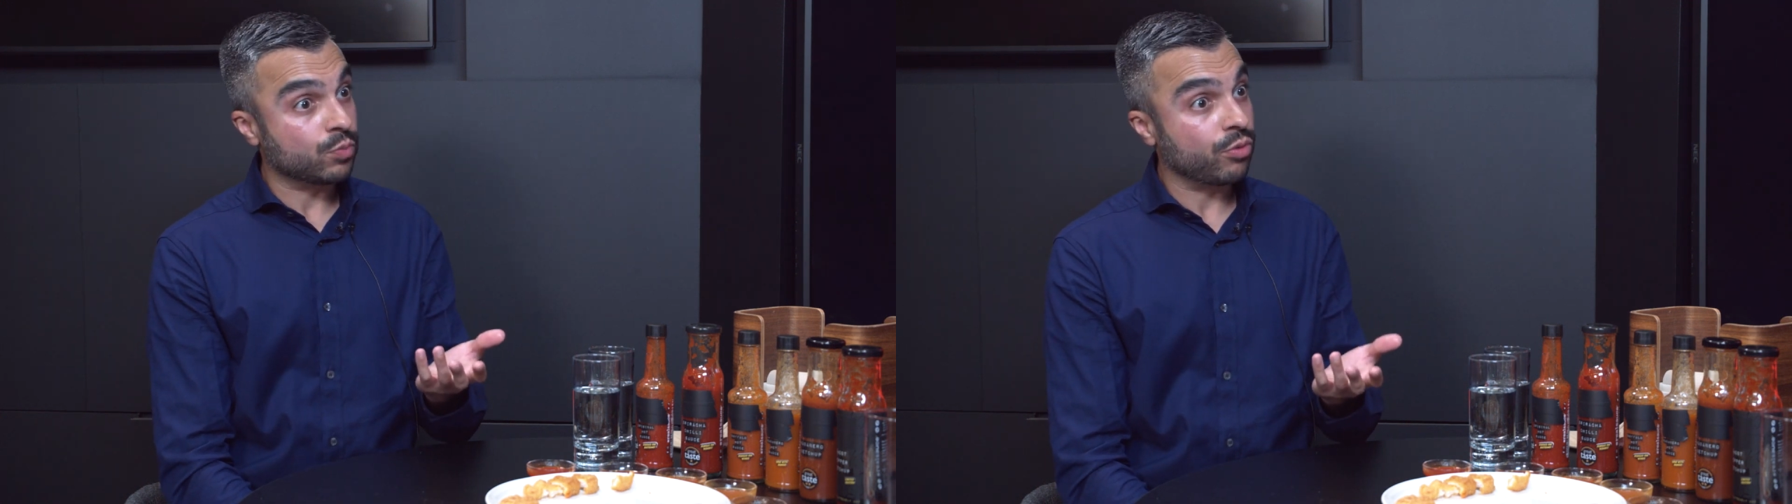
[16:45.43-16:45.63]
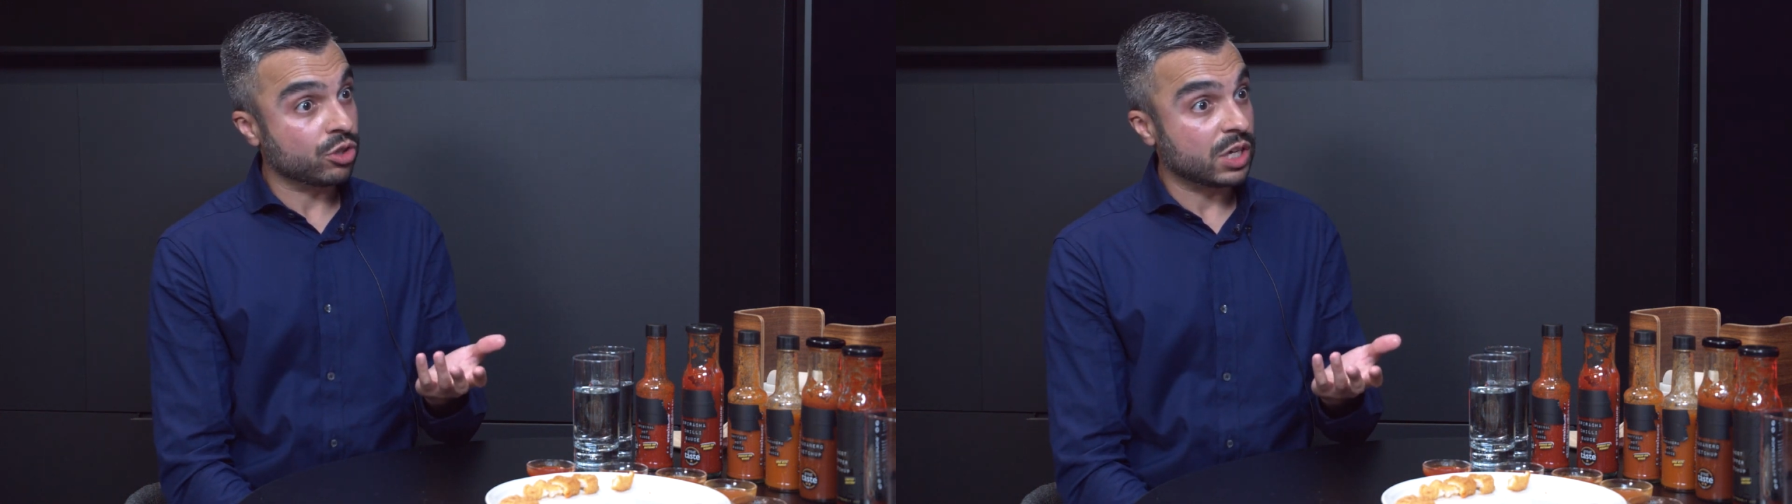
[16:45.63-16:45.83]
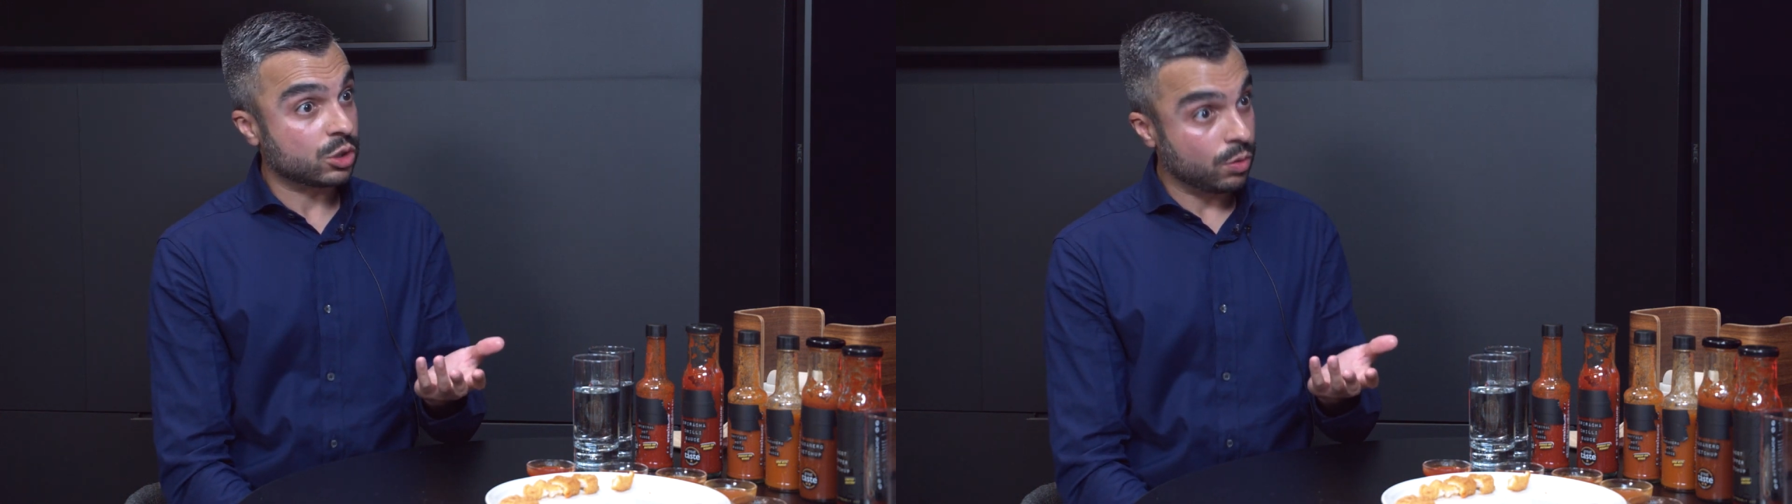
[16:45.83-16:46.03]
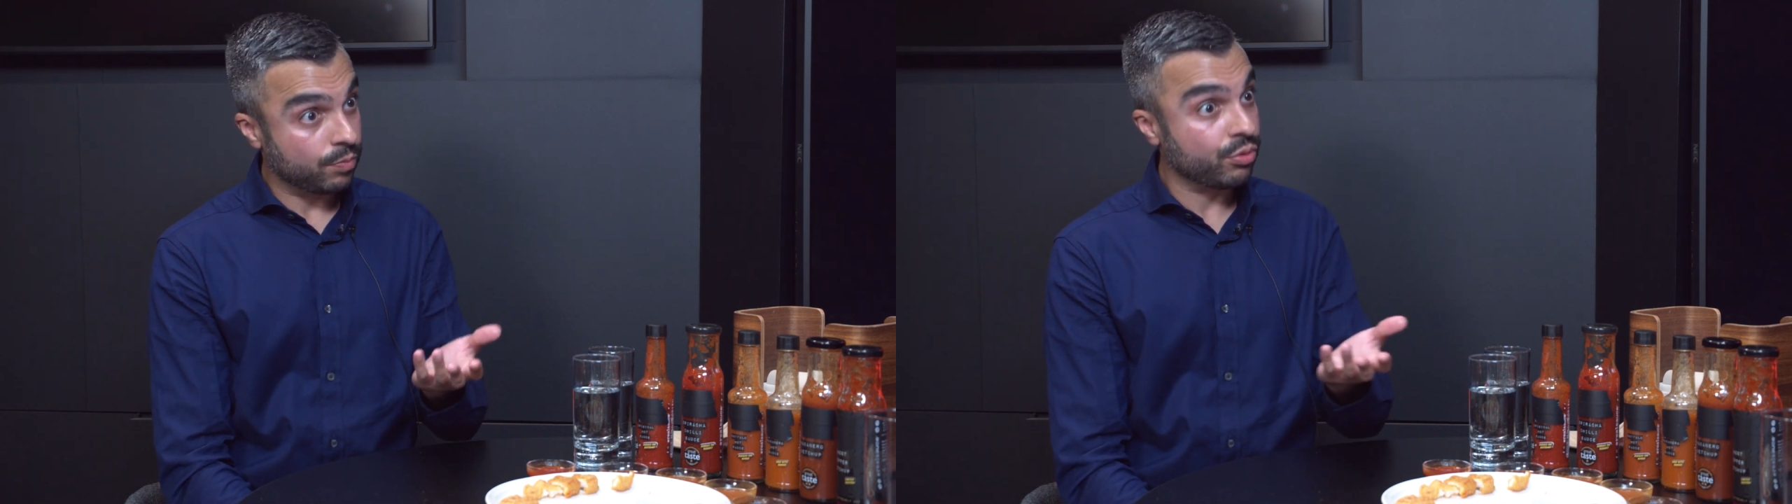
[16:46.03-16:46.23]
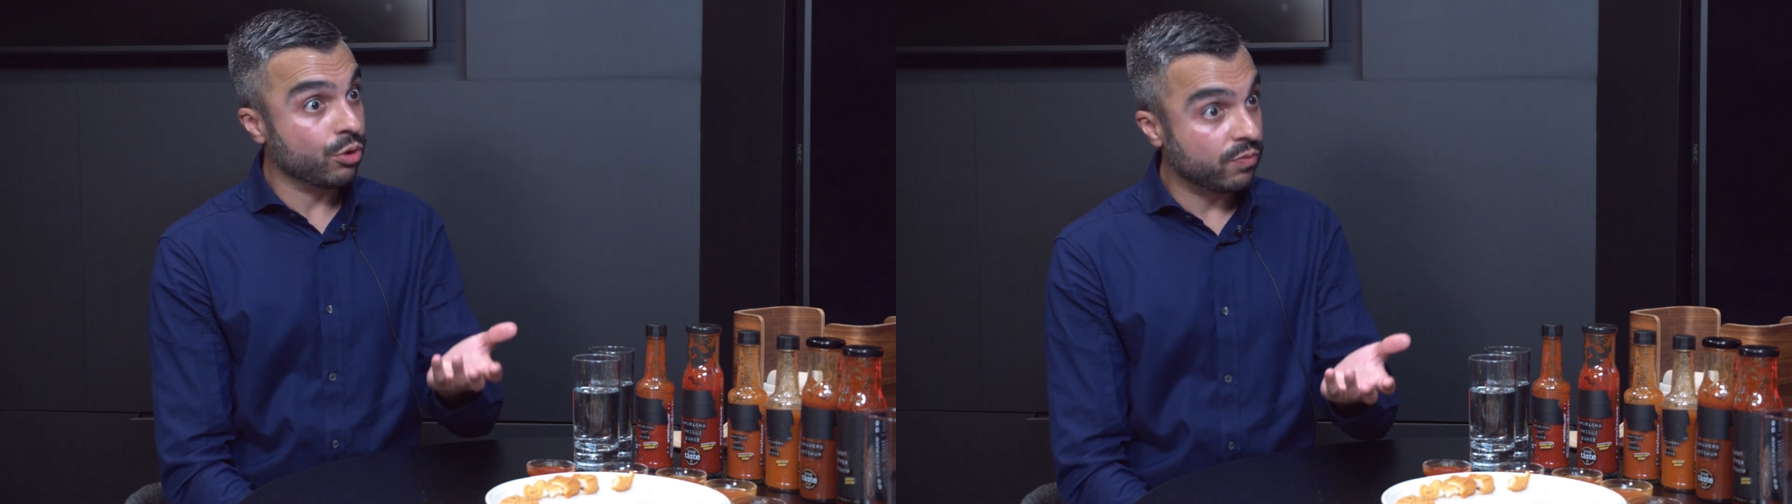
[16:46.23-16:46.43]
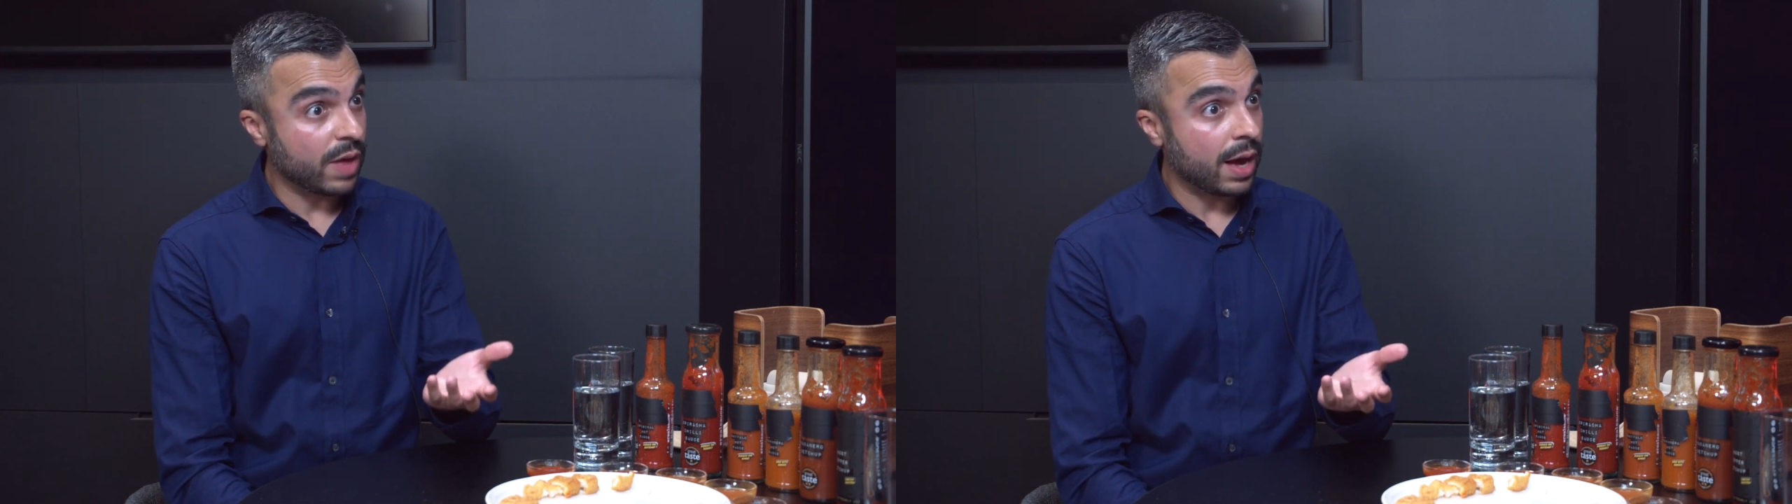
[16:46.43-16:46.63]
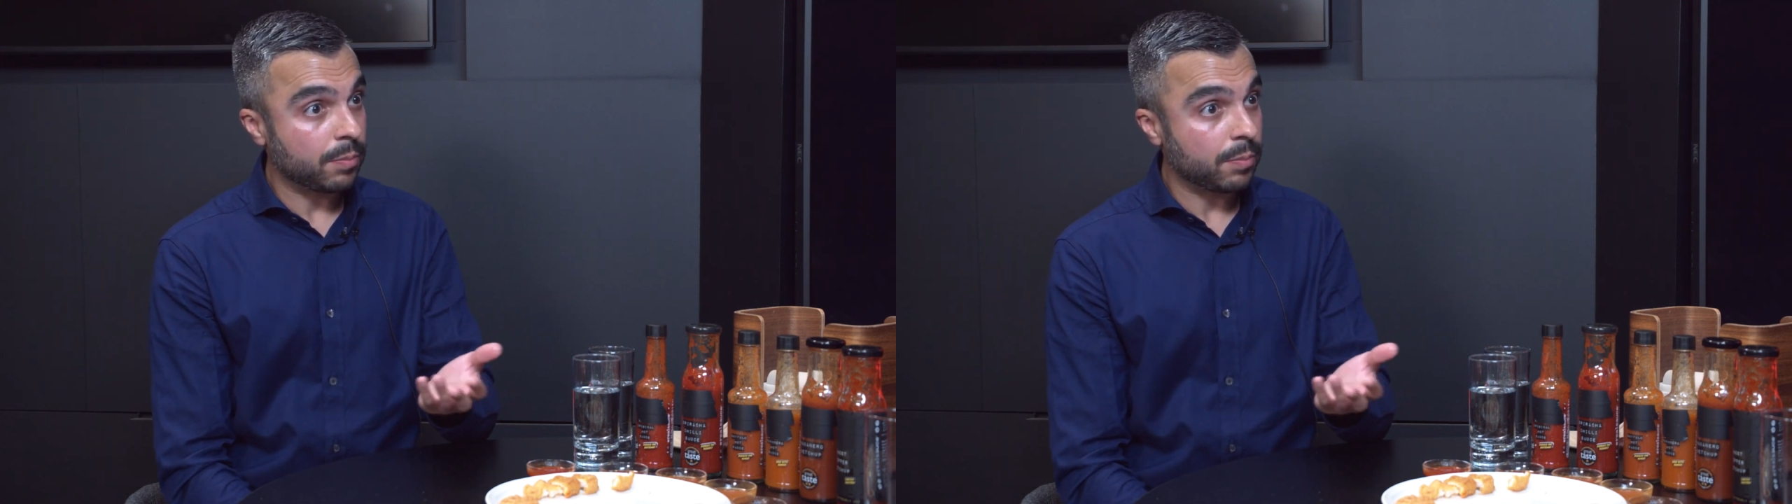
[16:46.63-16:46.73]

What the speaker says: project to improve that,